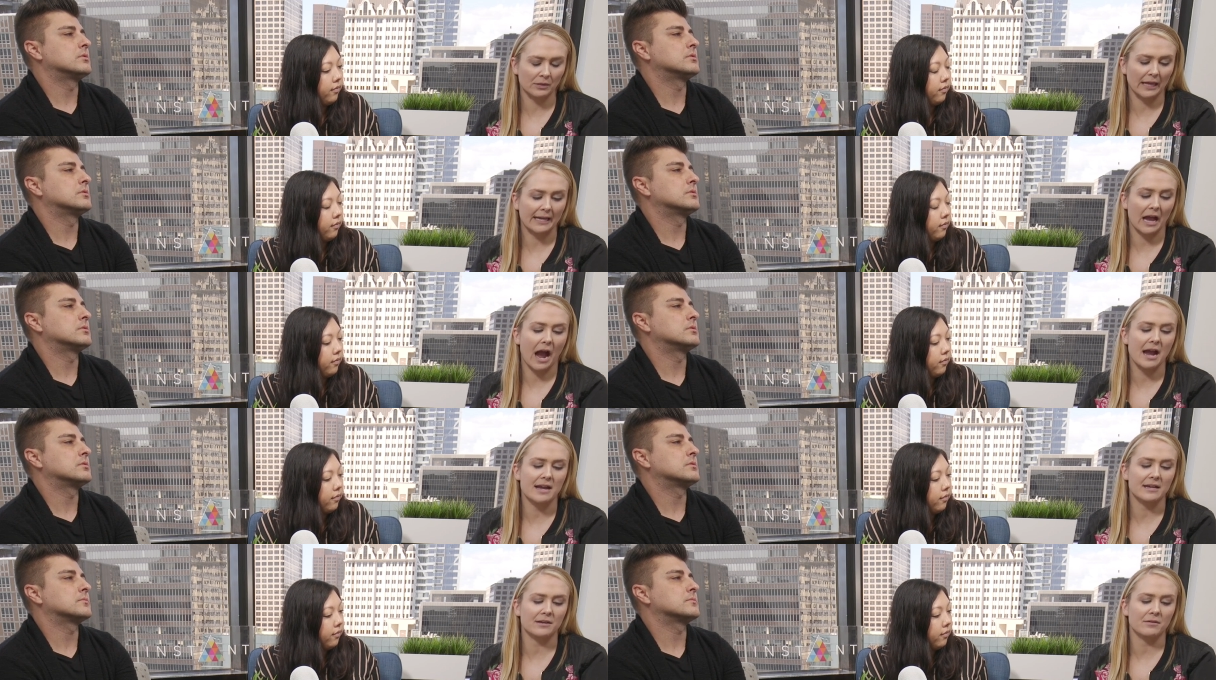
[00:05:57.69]
Speaker 1: like,
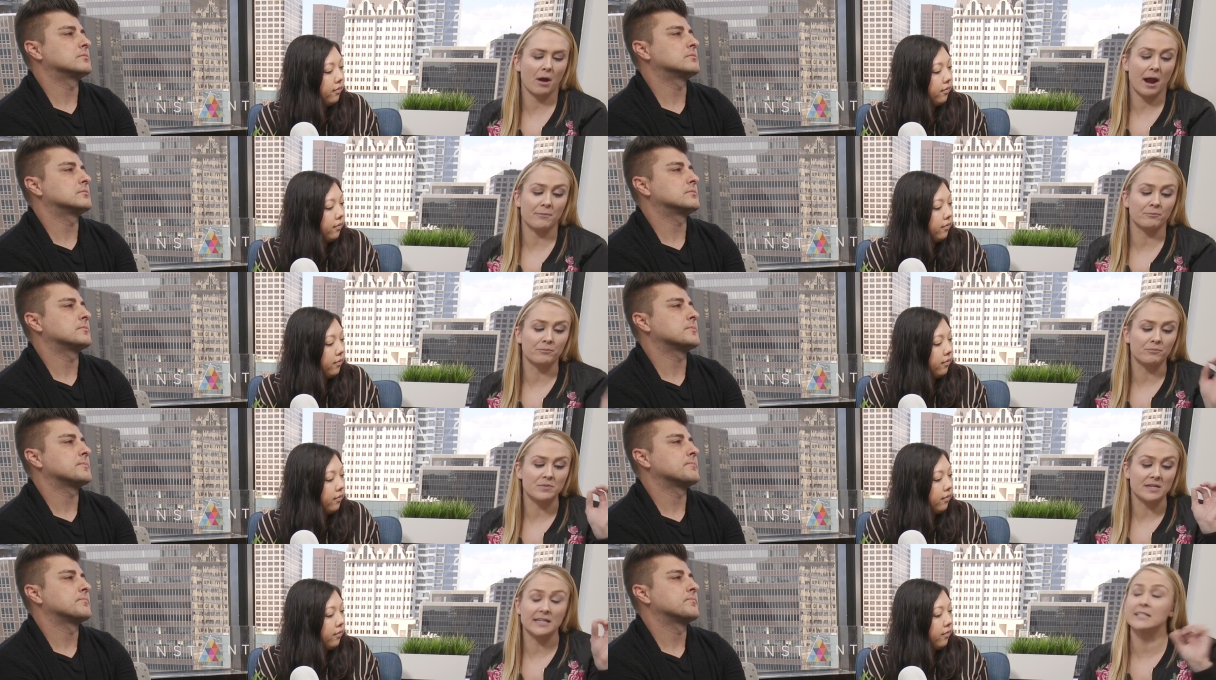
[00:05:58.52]
I I
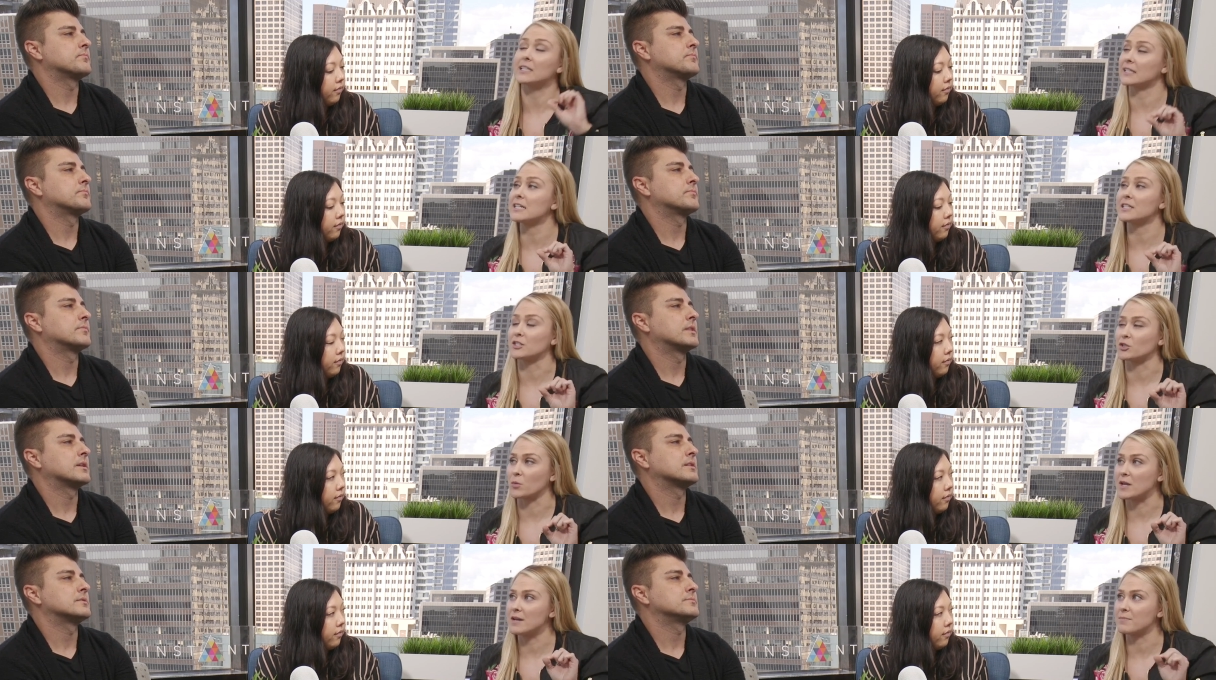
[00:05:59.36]
he deleted the
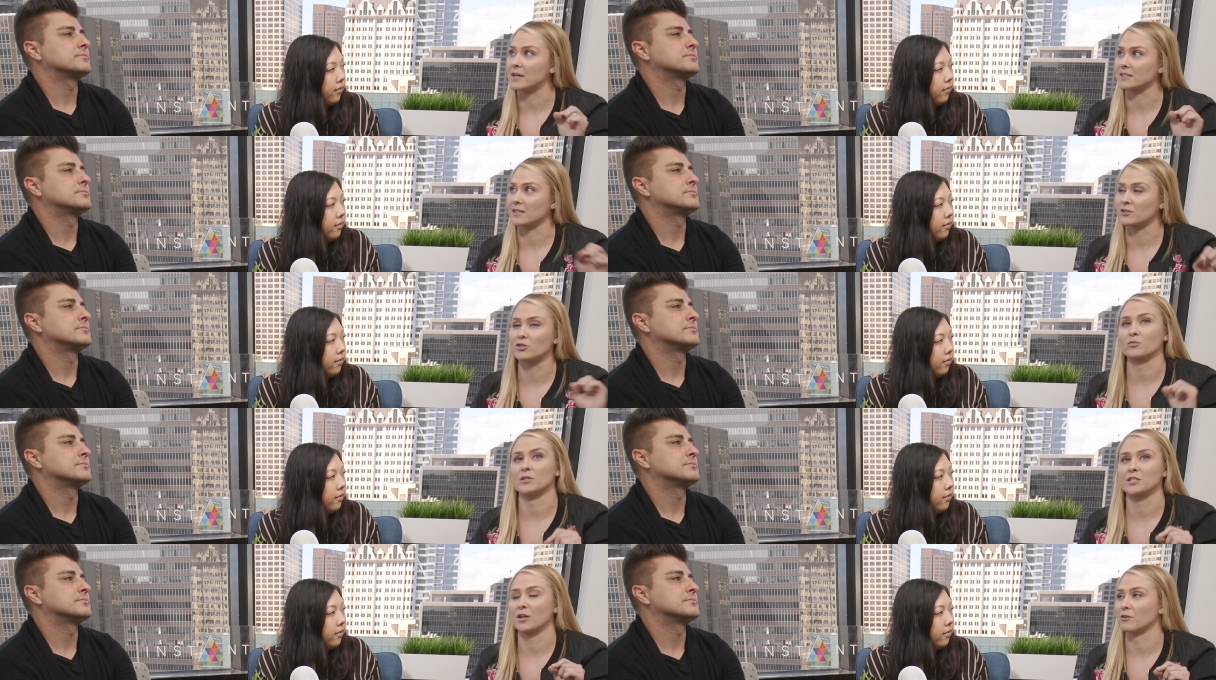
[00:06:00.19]
tweet because I just
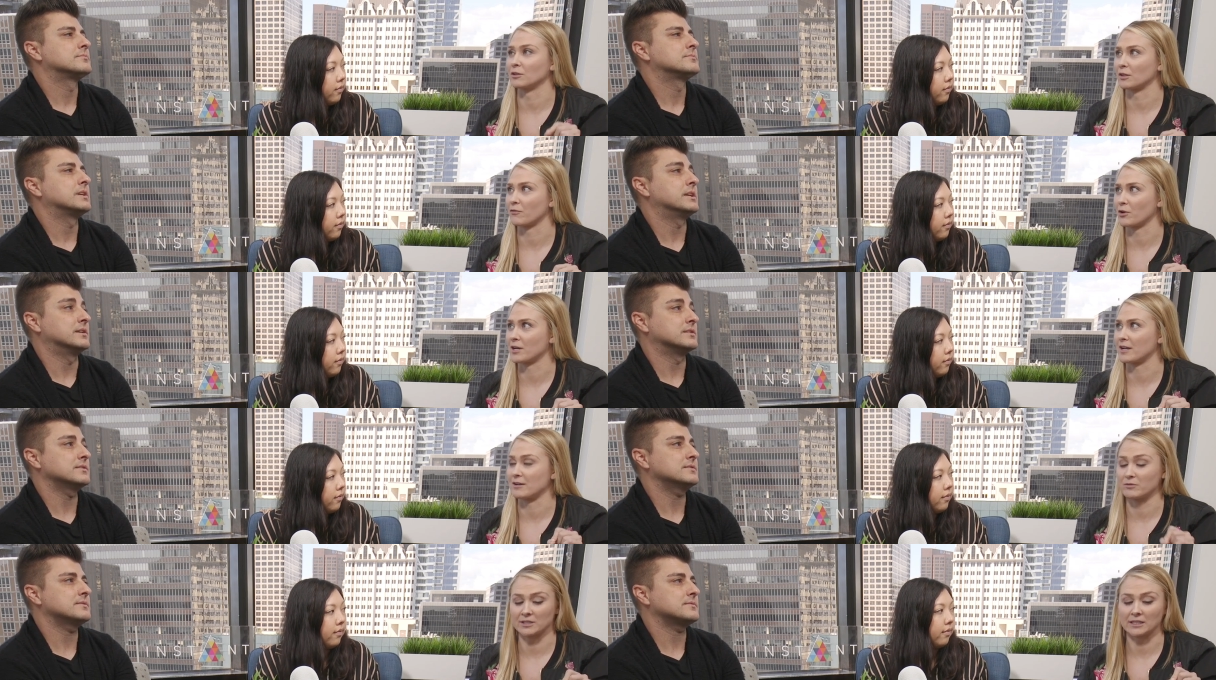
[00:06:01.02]
went to go look for it yes.
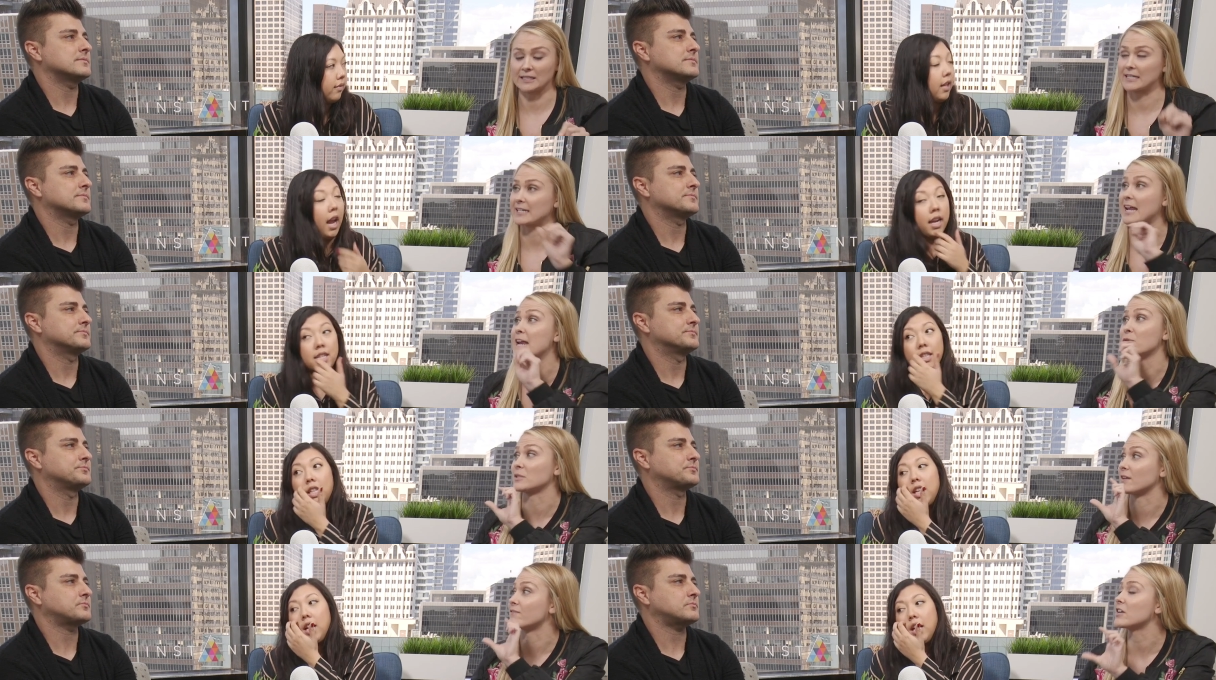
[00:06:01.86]
and it was deleted. Yes, and it
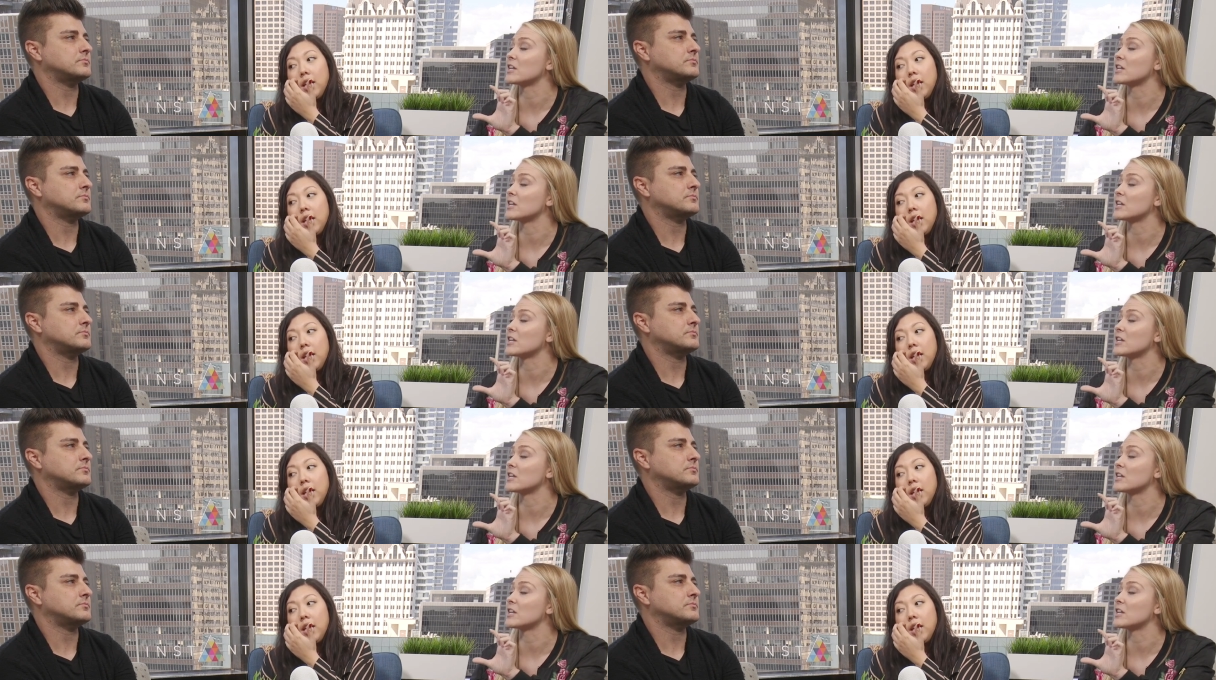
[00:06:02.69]
was yeah. a